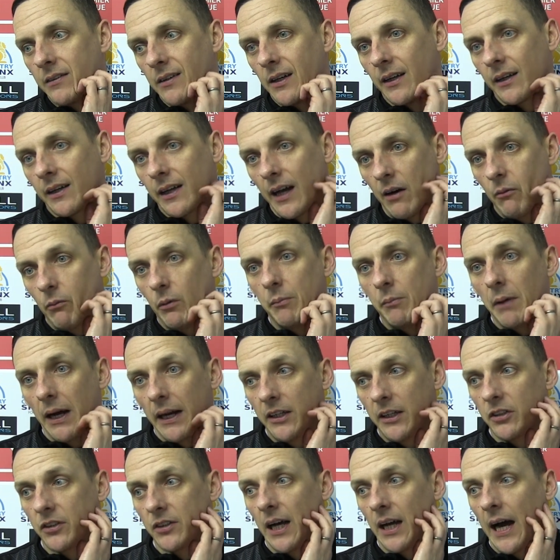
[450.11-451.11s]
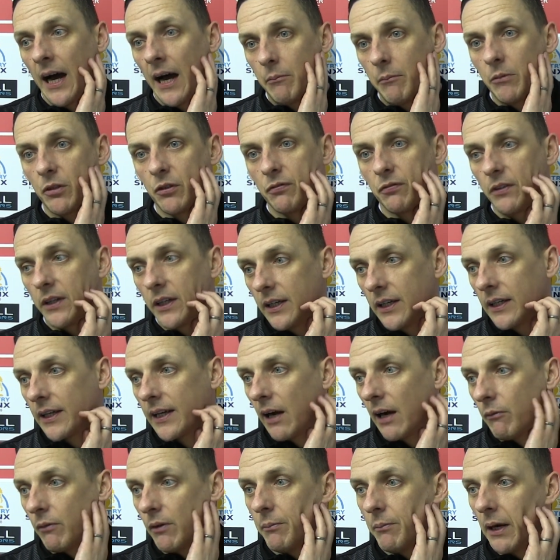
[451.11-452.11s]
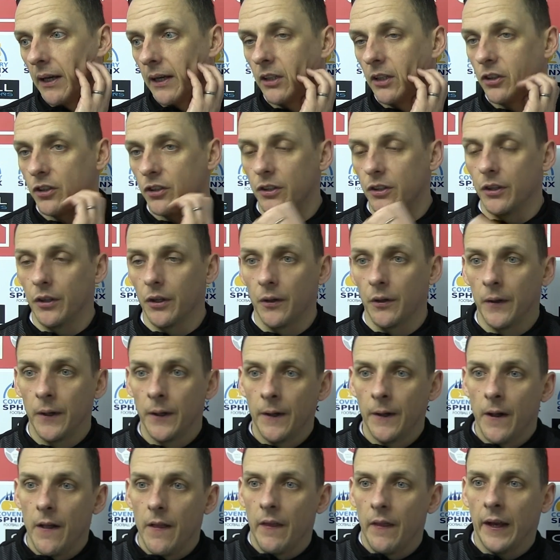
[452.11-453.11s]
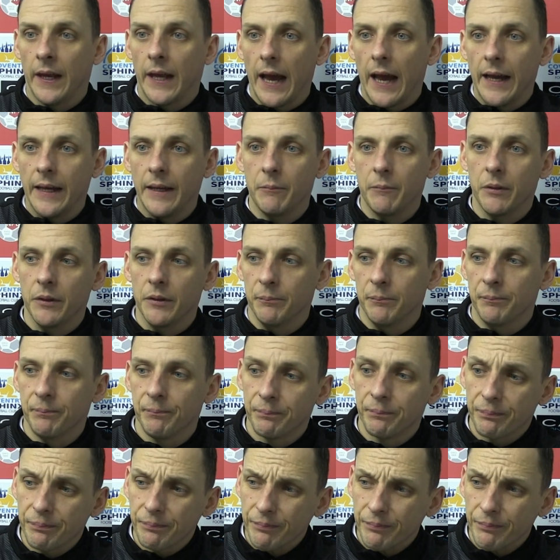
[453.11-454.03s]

And can we manage that atmosphere? Can we manage the game? And